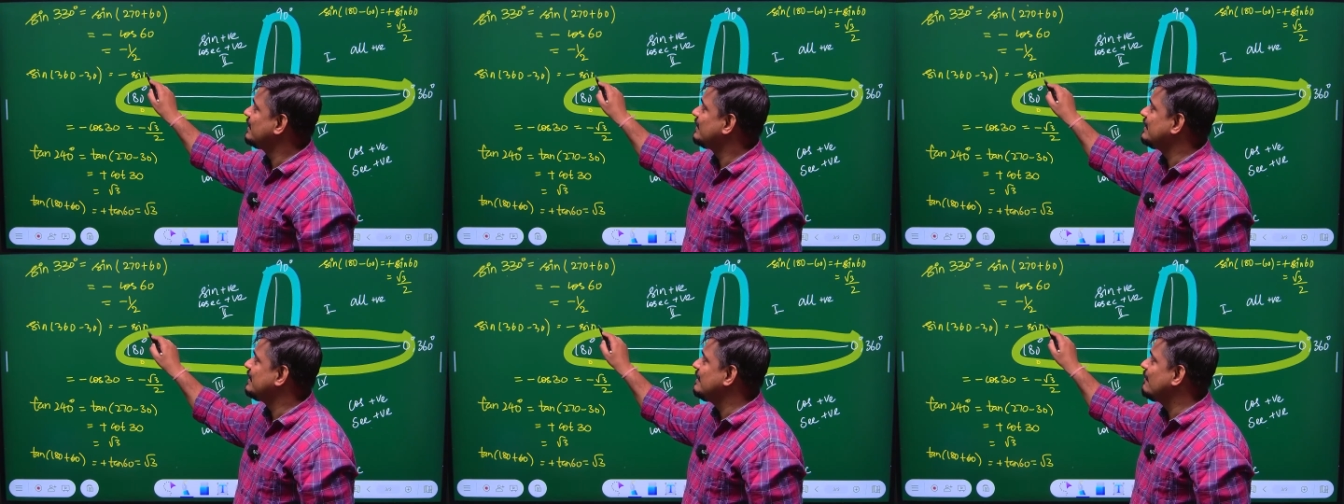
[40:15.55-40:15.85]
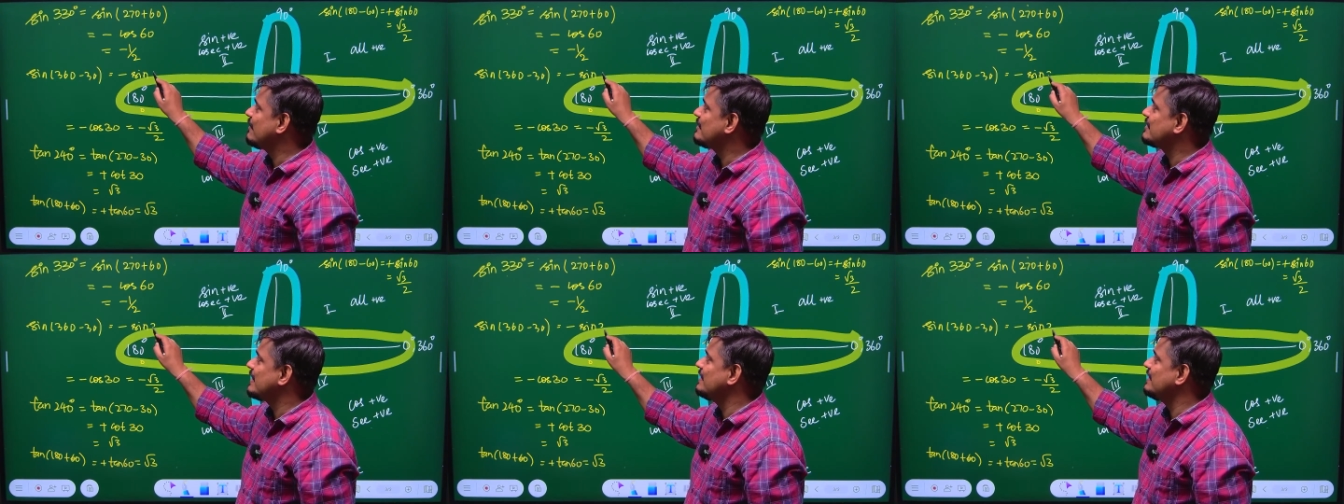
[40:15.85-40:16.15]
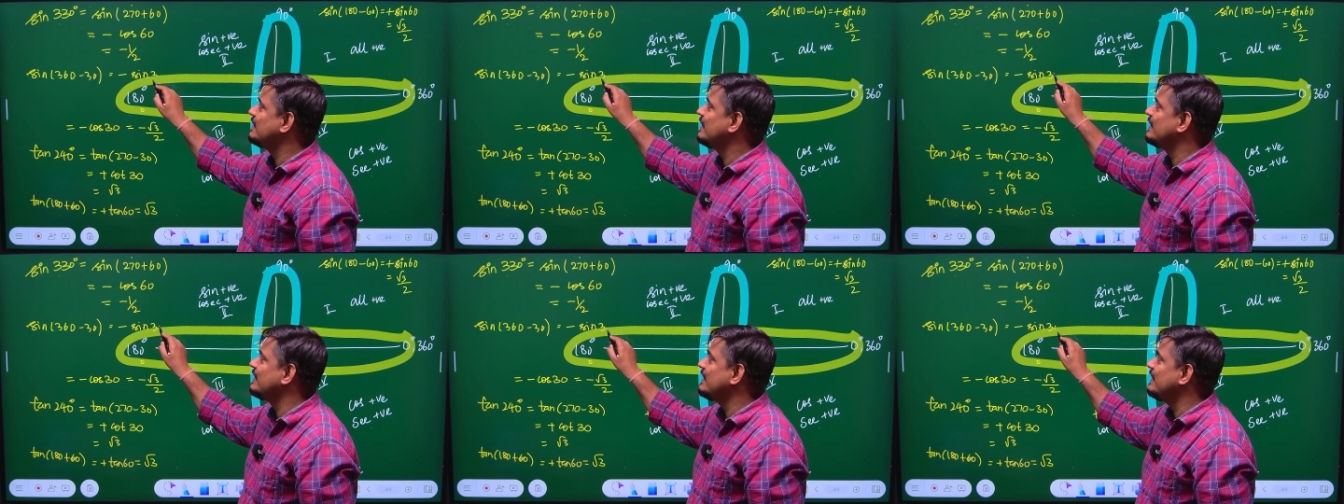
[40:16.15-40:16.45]
What is sine
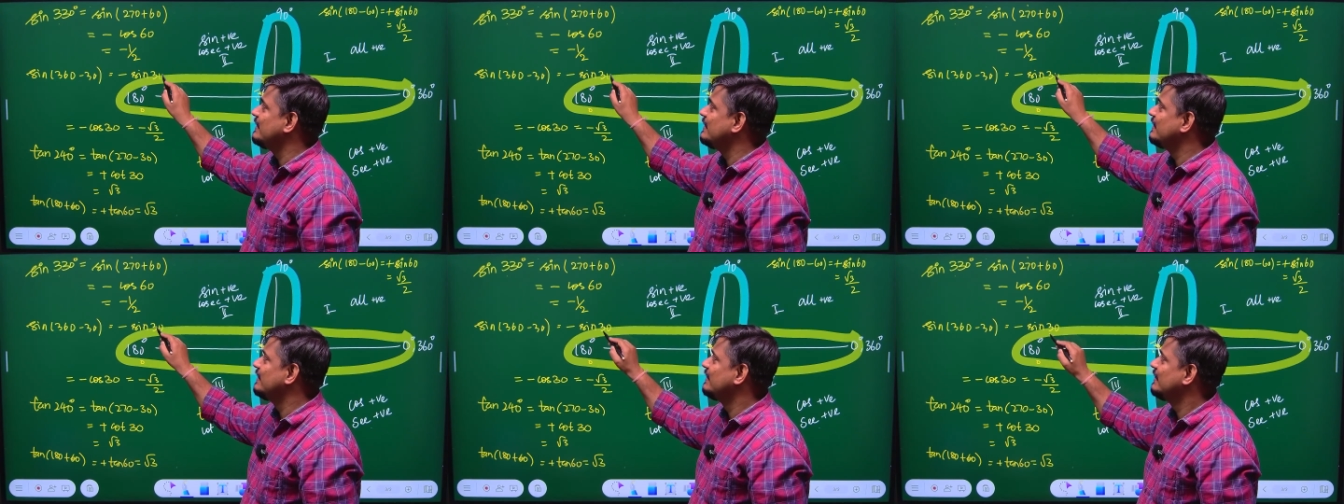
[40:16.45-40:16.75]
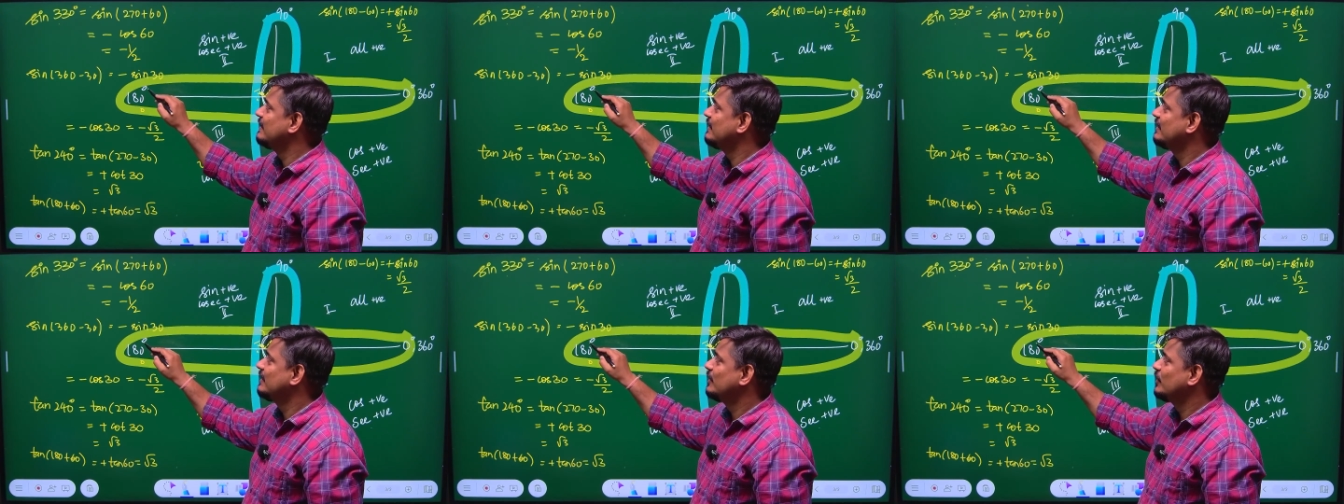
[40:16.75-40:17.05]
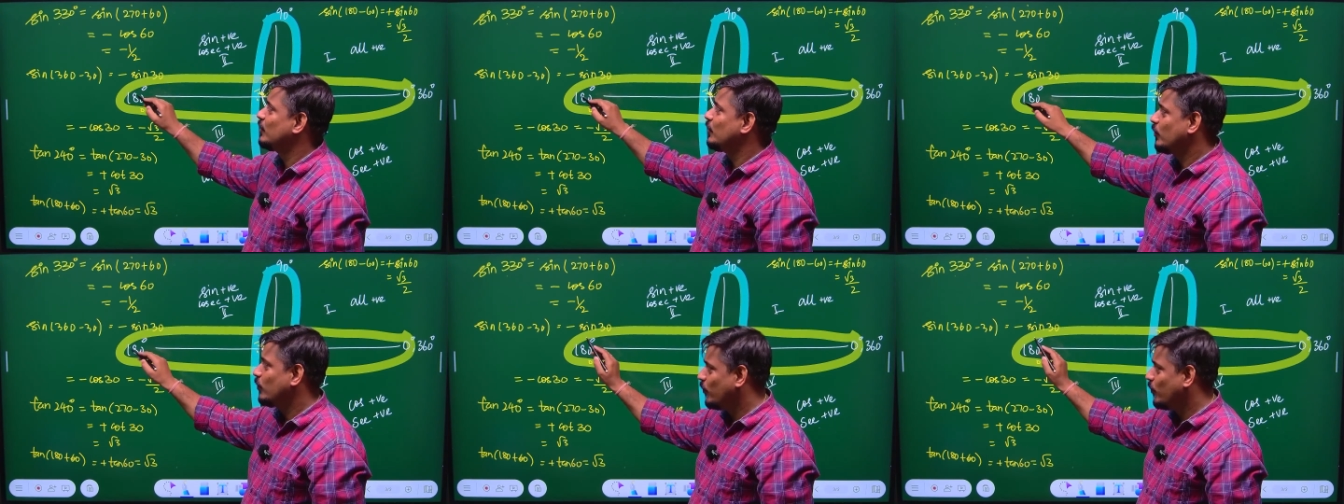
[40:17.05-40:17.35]
30?
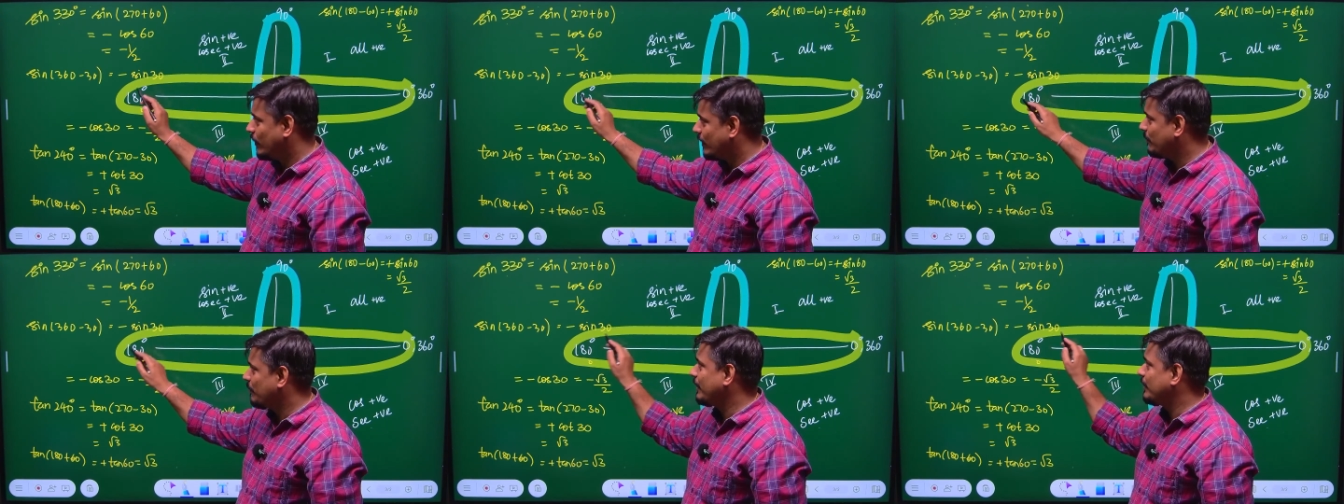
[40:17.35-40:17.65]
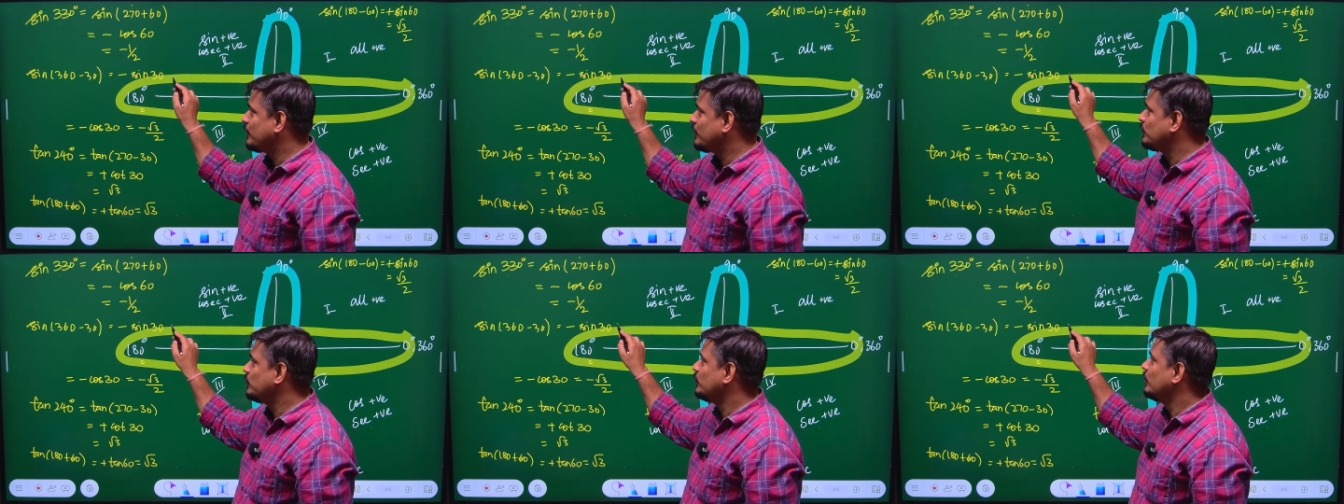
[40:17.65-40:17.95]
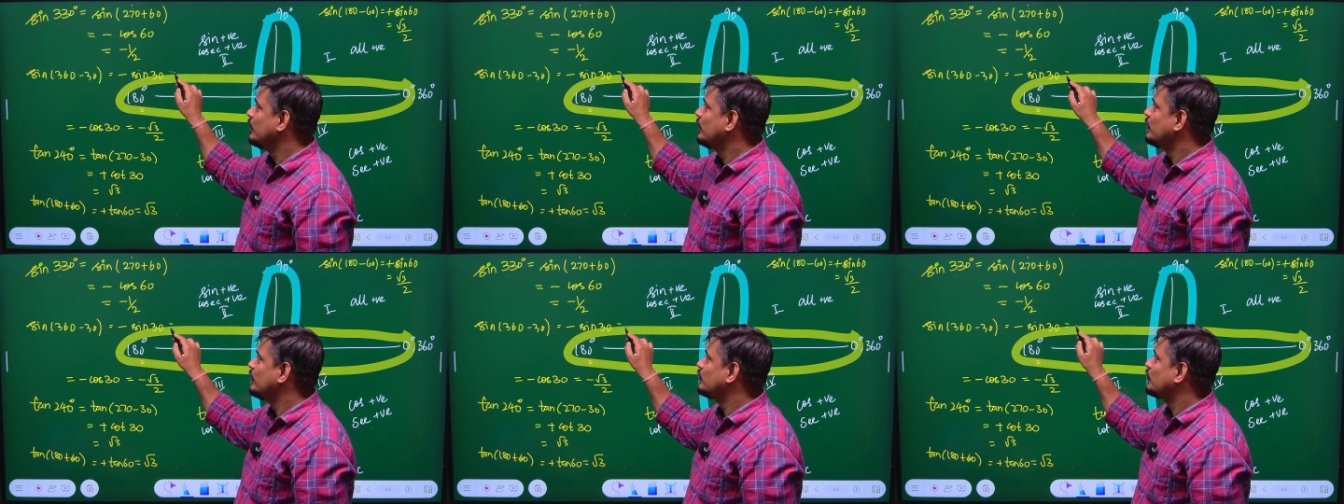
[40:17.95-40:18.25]
1 by 2.
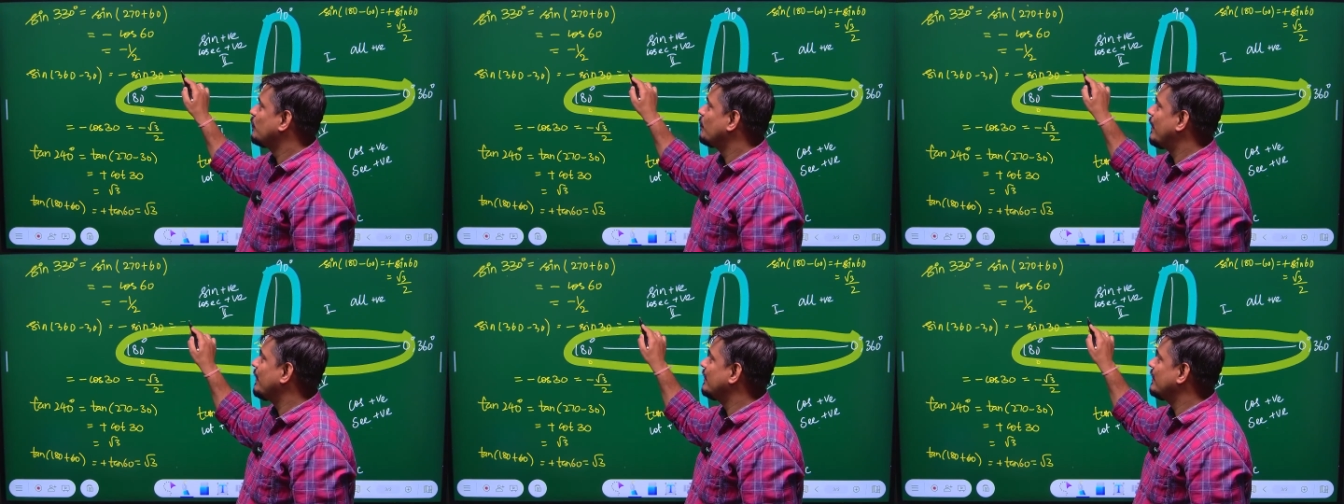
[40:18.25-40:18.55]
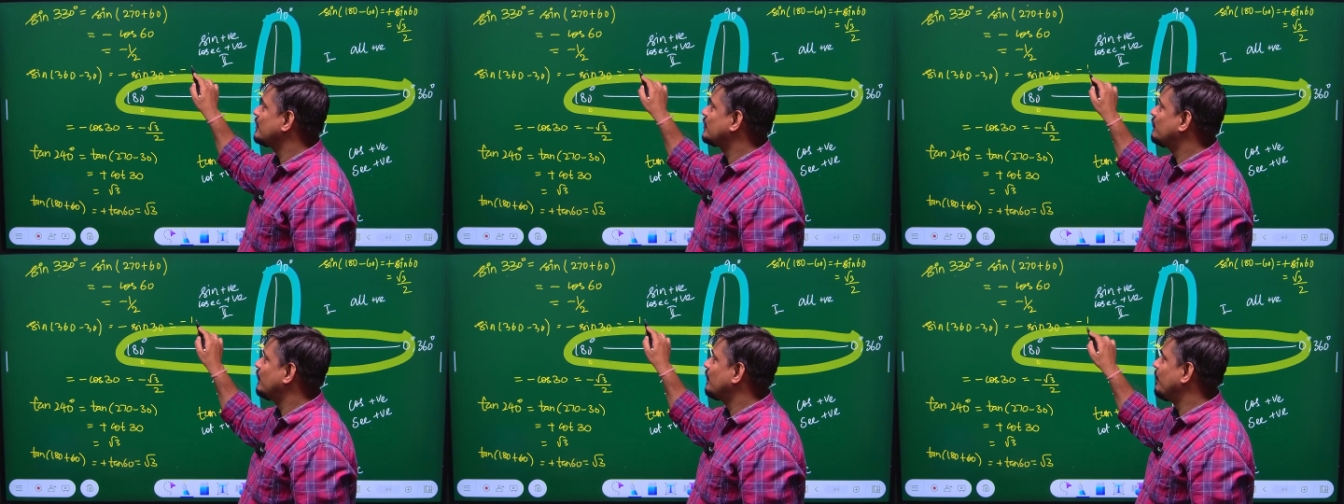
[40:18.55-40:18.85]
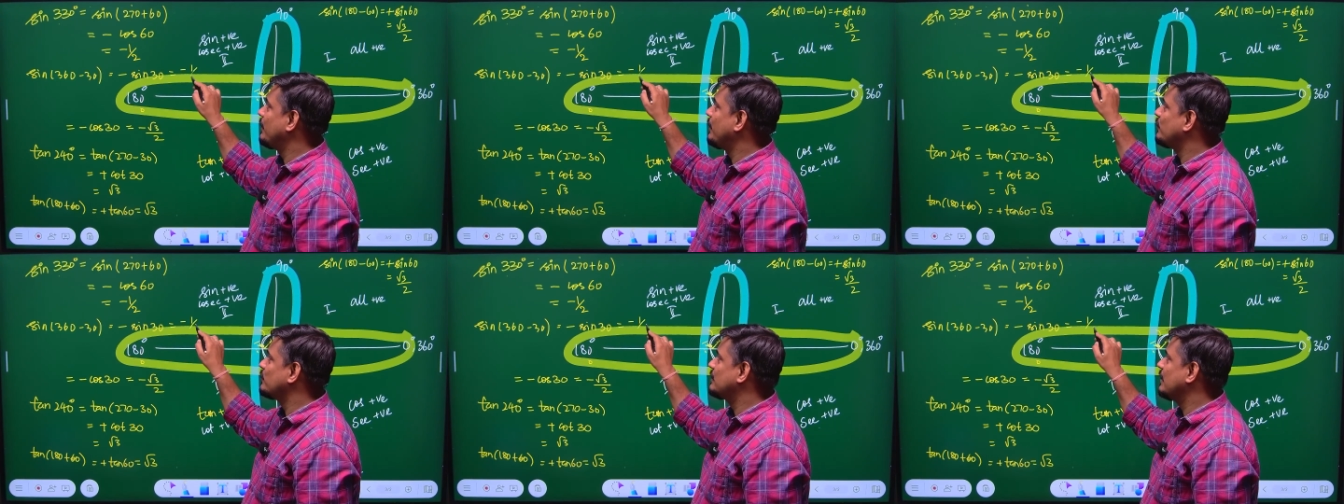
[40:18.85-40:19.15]
So minus 1 by 2.
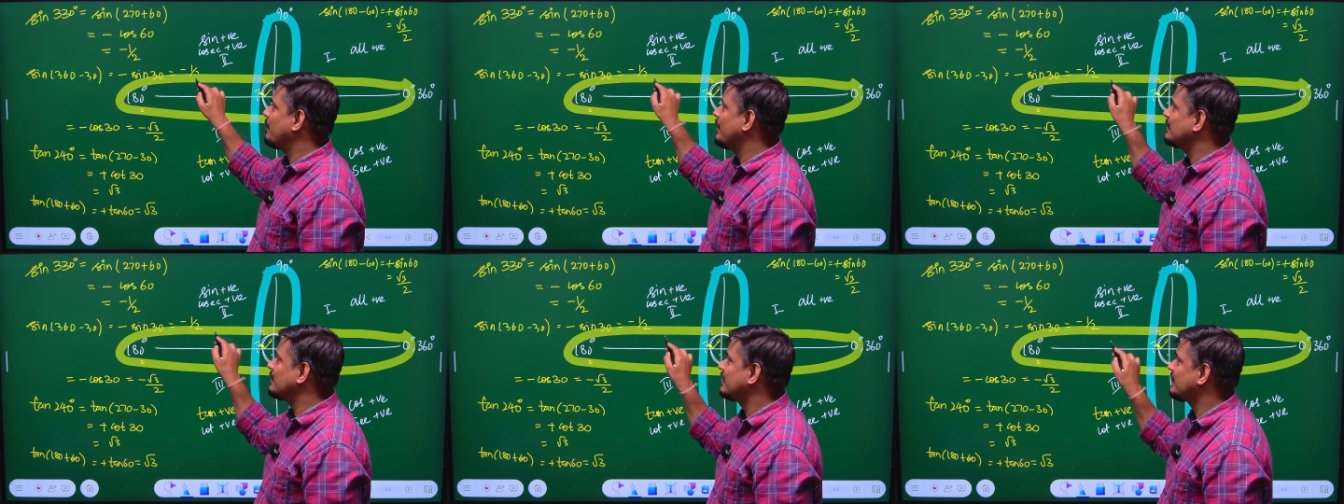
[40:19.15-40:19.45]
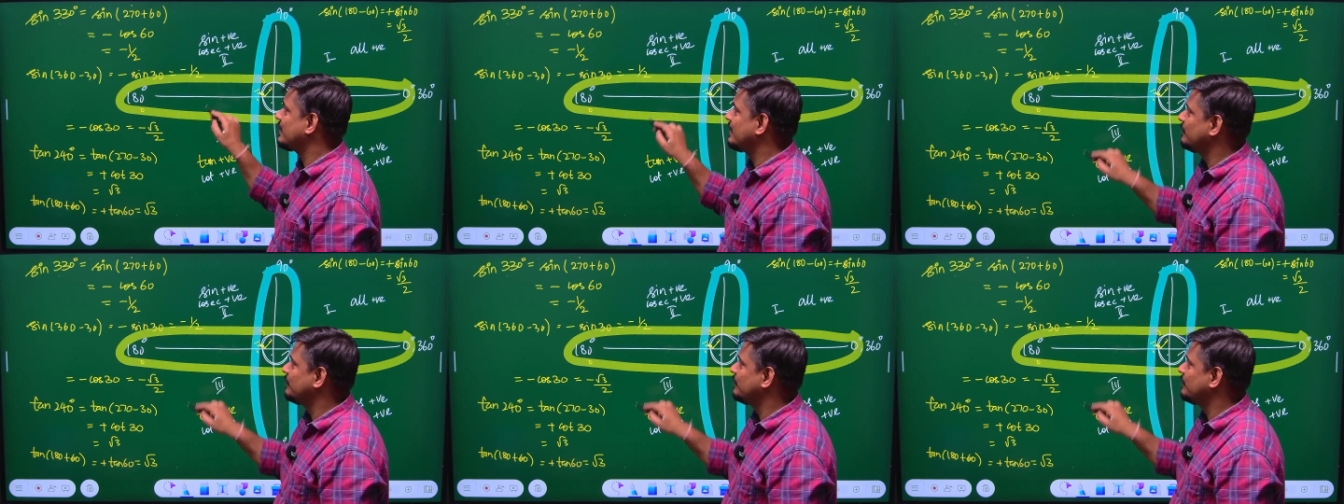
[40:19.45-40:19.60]
Same answer came.